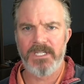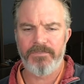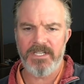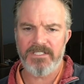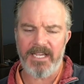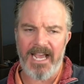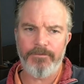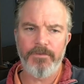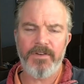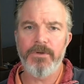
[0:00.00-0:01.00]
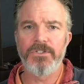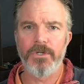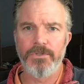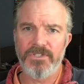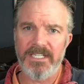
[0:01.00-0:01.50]
And if they say, have you flown at
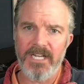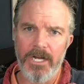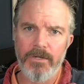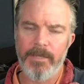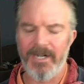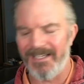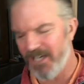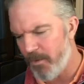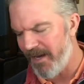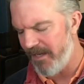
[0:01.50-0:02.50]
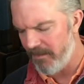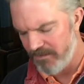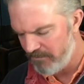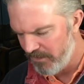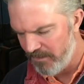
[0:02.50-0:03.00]
all? And you say no, they'll be like, go away, because